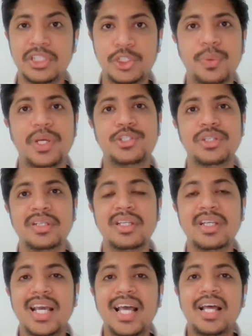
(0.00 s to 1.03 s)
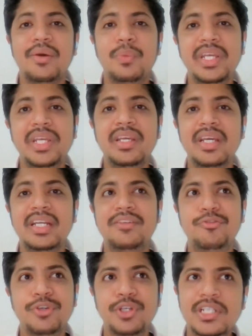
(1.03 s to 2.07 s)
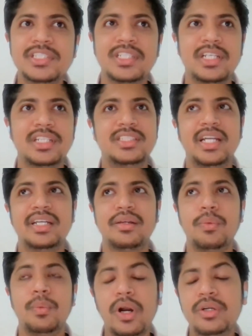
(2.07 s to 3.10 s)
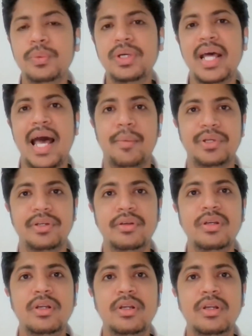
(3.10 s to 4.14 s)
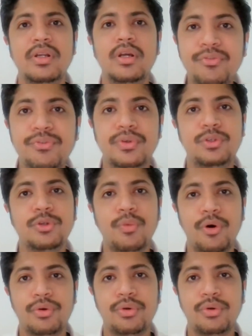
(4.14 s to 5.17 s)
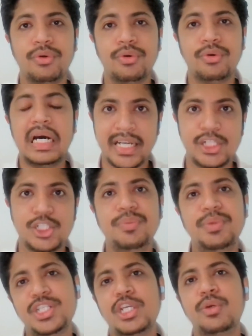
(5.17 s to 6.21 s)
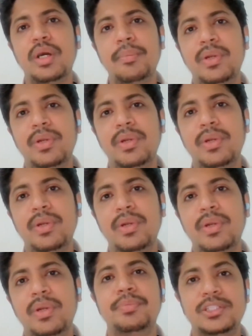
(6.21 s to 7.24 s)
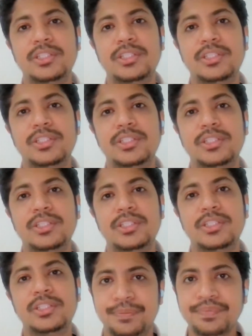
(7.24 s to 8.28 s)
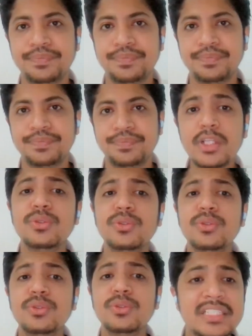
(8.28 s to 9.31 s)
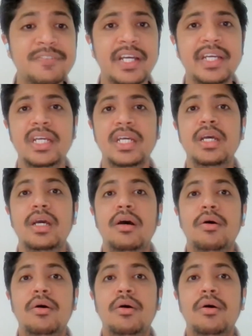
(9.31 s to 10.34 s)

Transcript: situation, it fears us that what would happen if tomorrow an LGBTQI plus person goes for abortion. So that is why